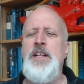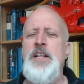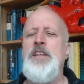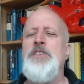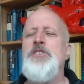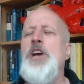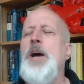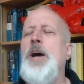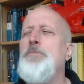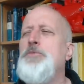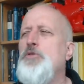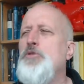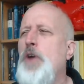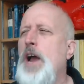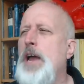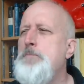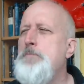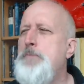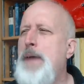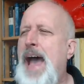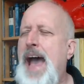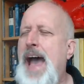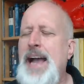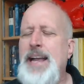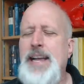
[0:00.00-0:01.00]
jumps right
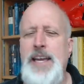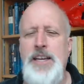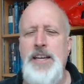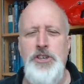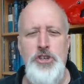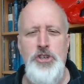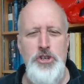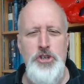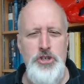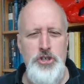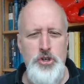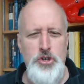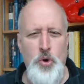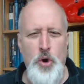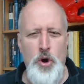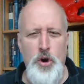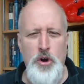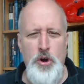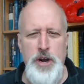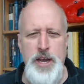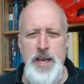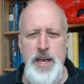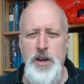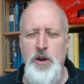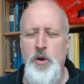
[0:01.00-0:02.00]
back into
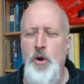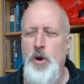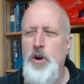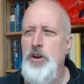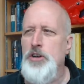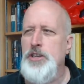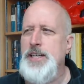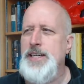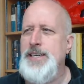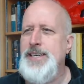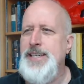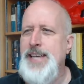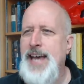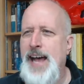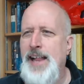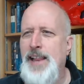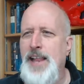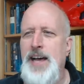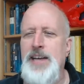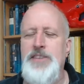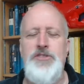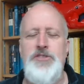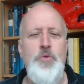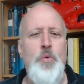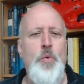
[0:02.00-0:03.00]
story in order to tell
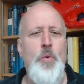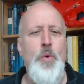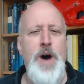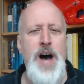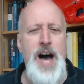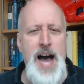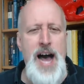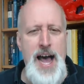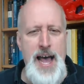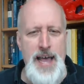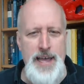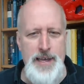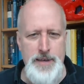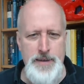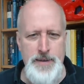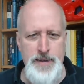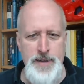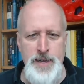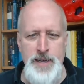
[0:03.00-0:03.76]
us. Why?